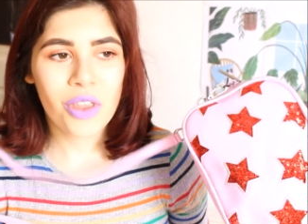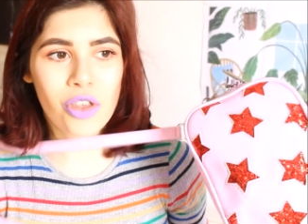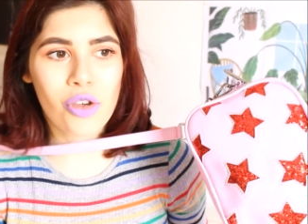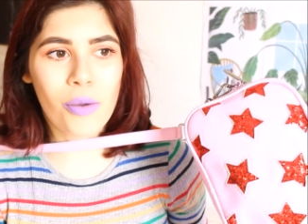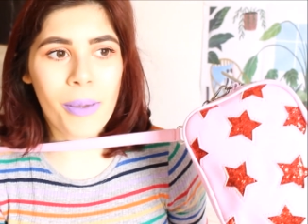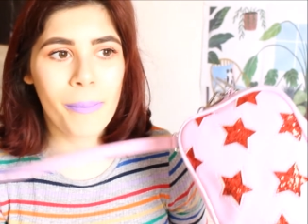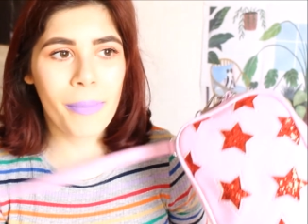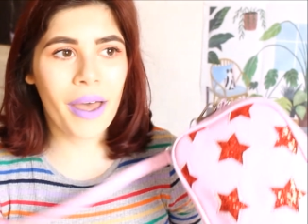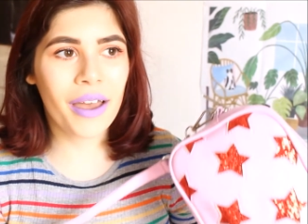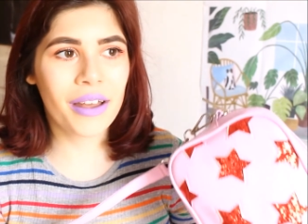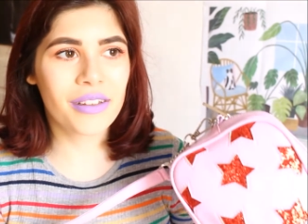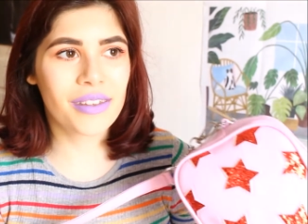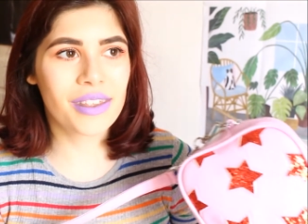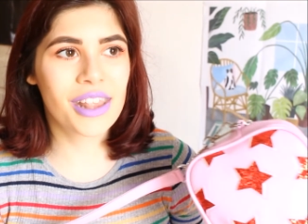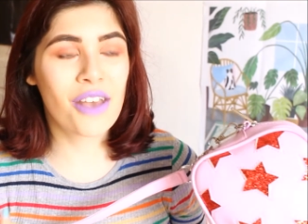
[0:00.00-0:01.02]
shopping
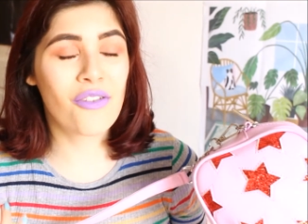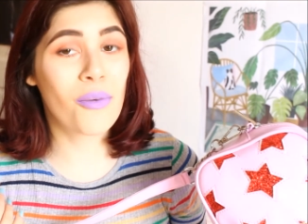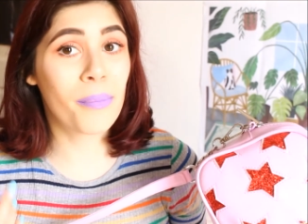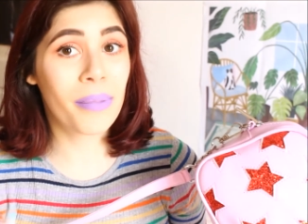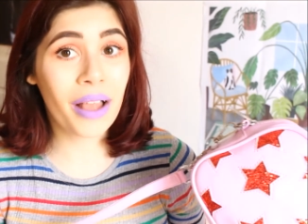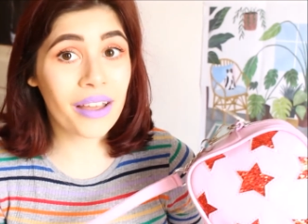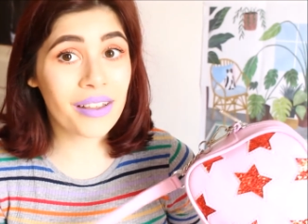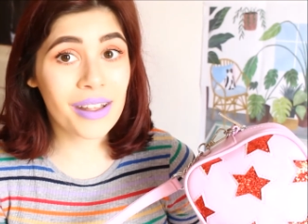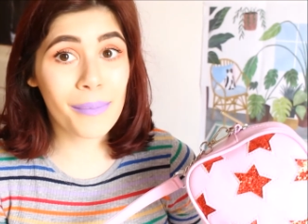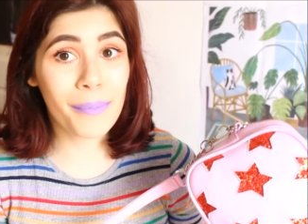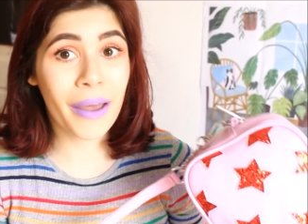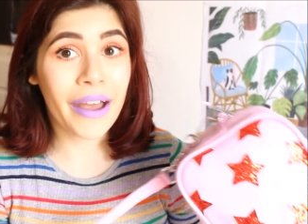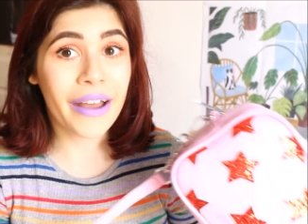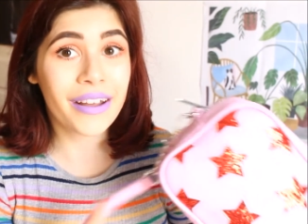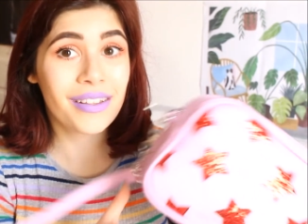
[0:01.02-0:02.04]
bag to save on plastic
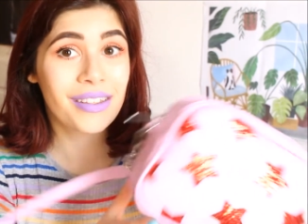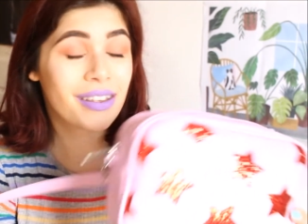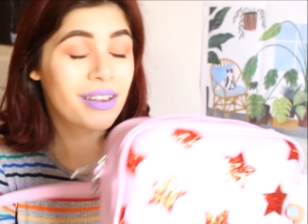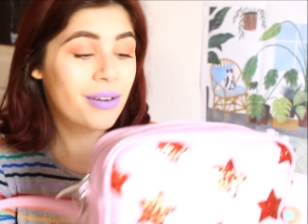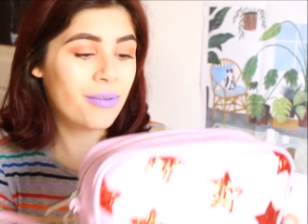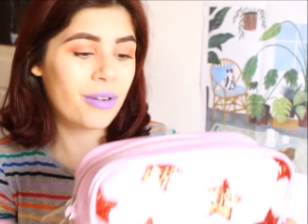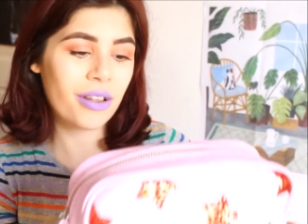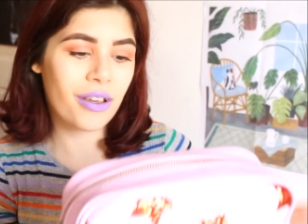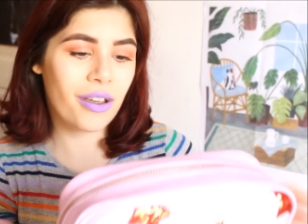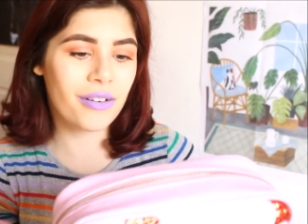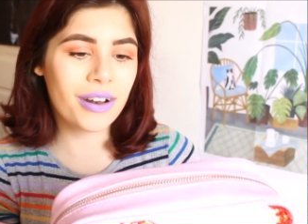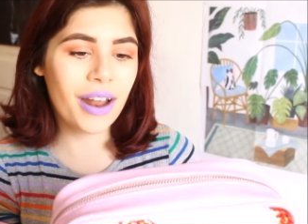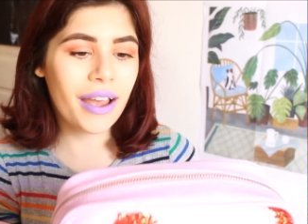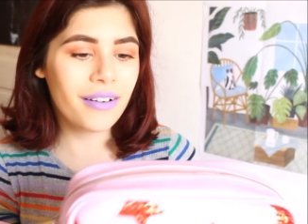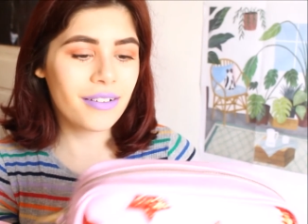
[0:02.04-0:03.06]
bags when they're
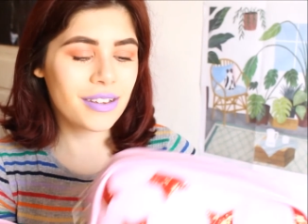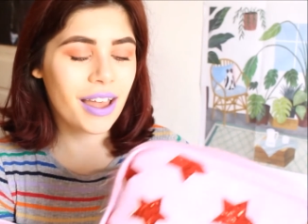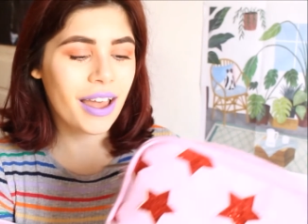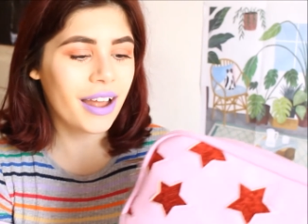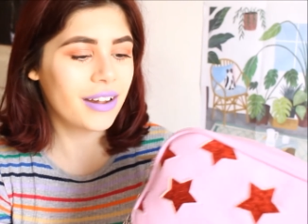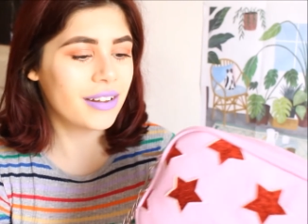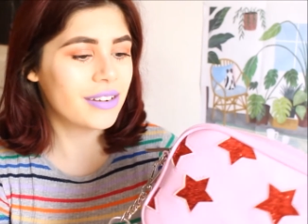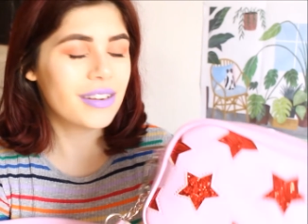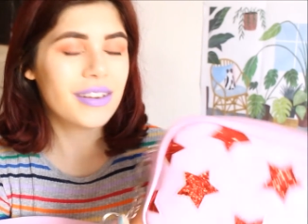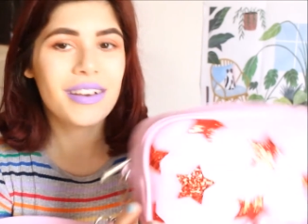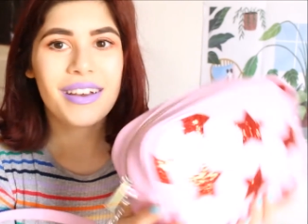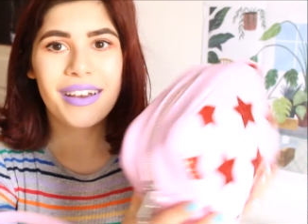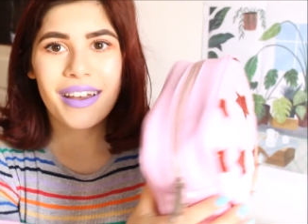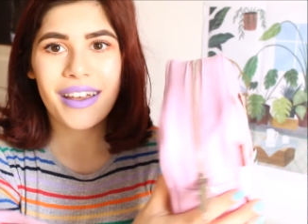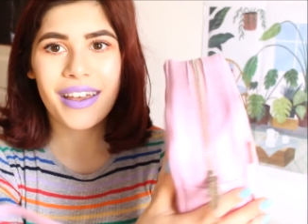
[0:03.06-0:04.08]
going out, and
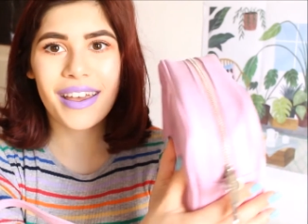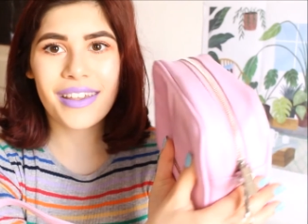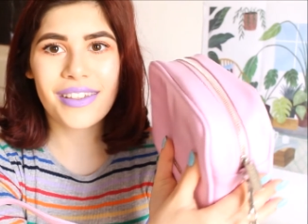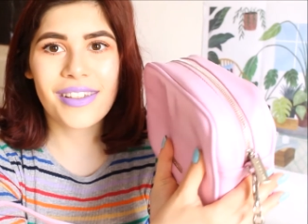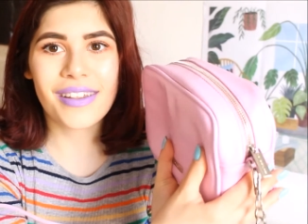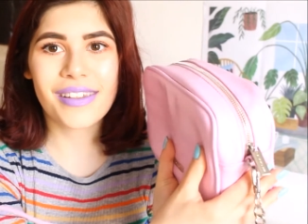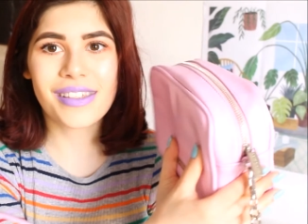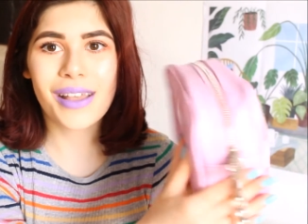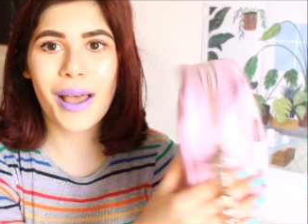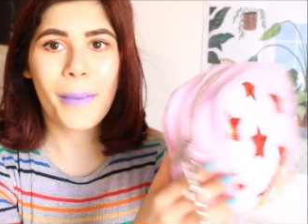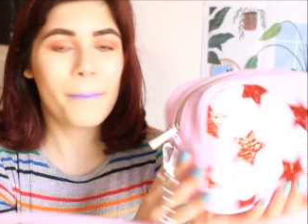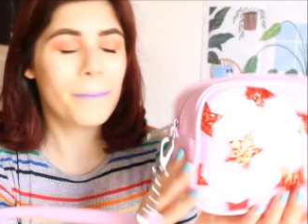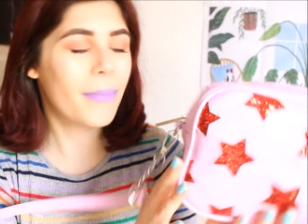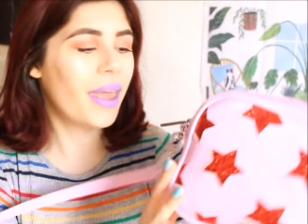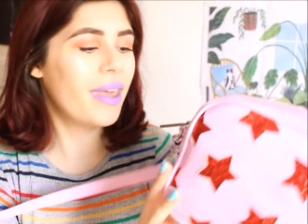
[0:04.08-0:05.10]
it's just
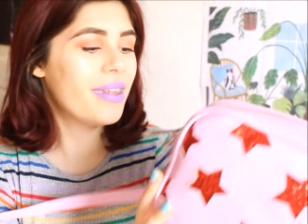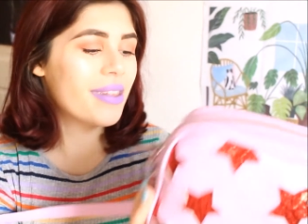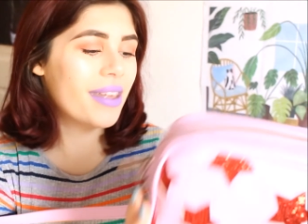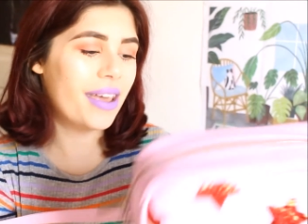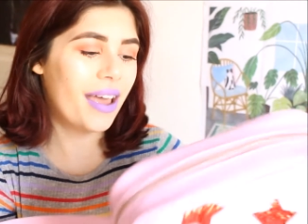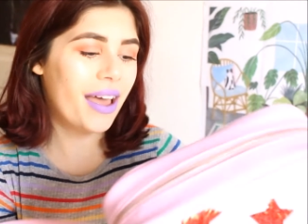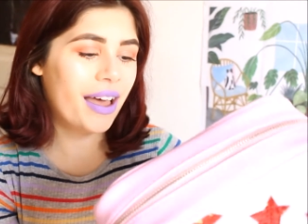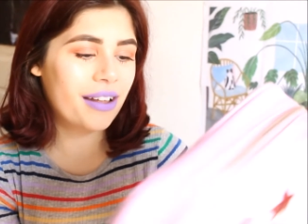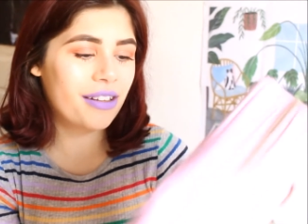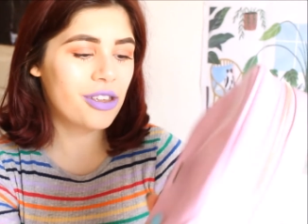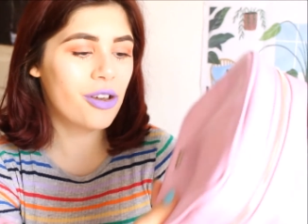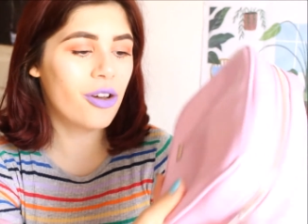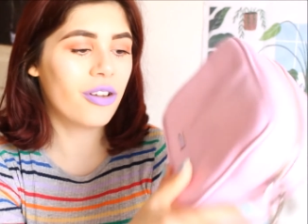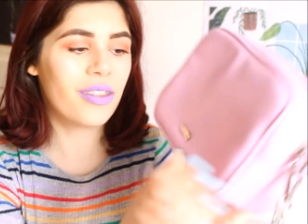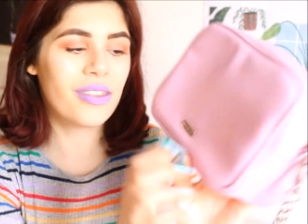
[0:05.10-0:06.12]
amazing. And
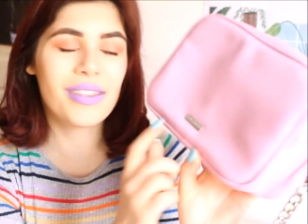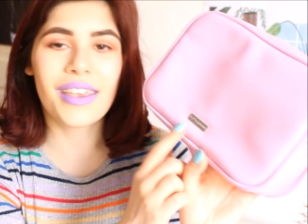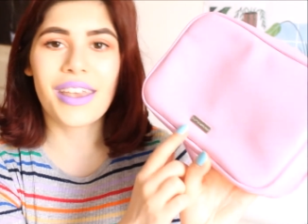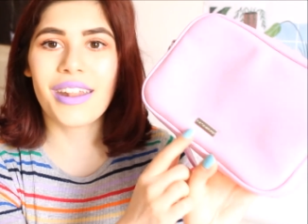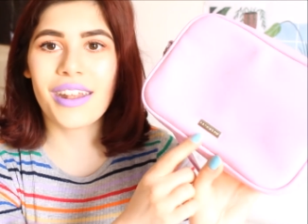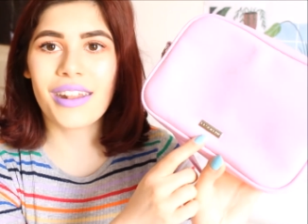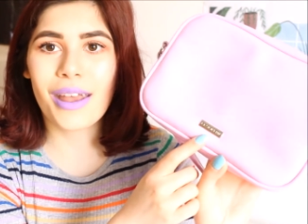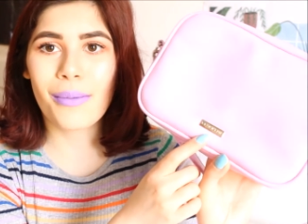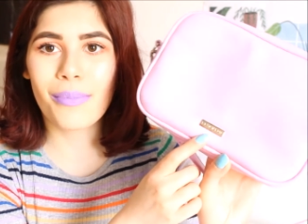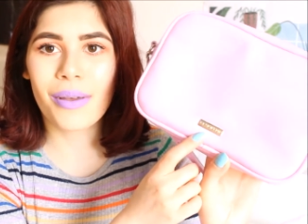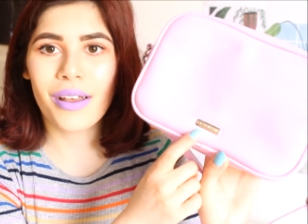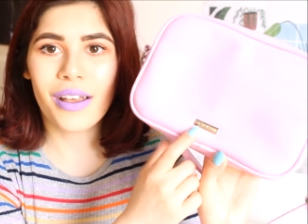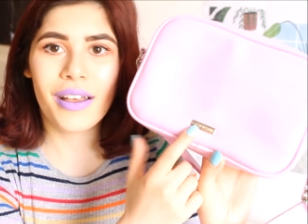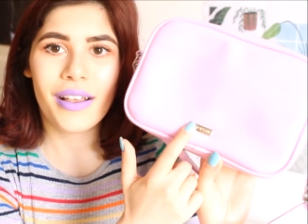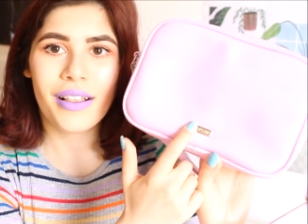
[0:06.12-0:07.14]
you've got the Skinny Dip
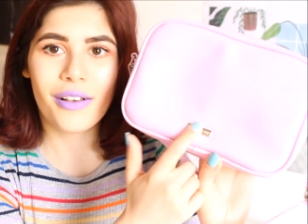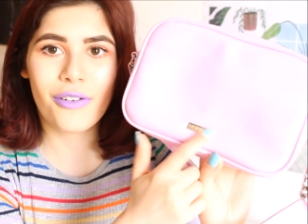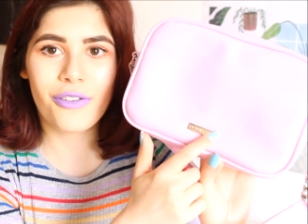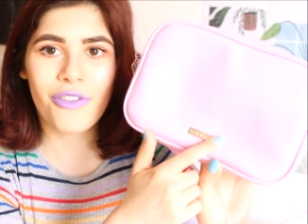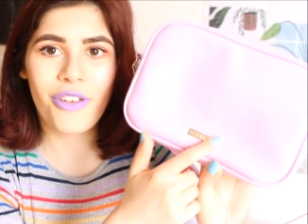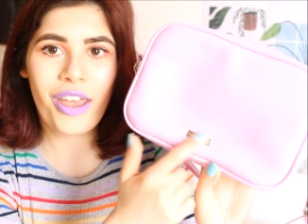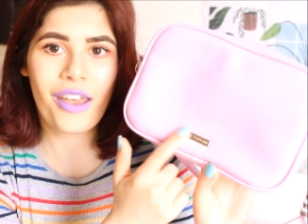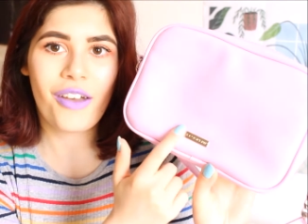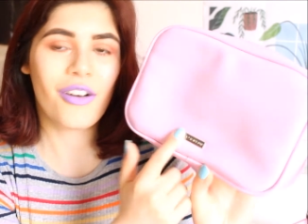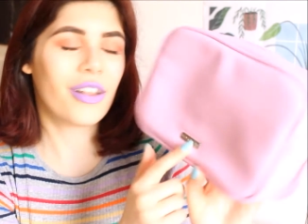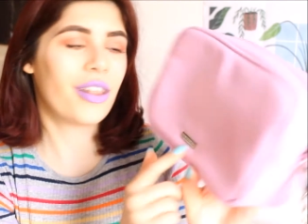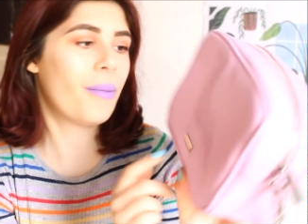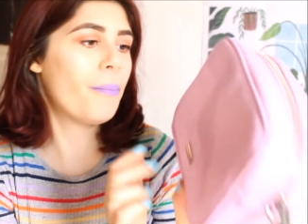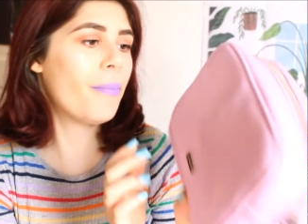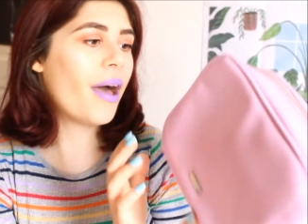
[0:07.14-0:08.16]
little thing
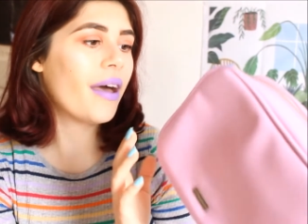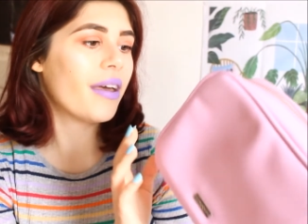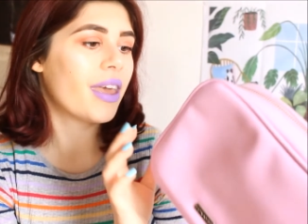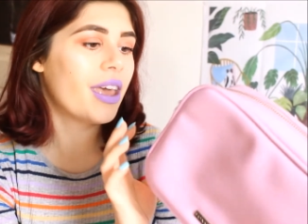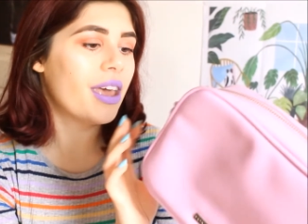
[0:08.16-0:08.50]
on the back.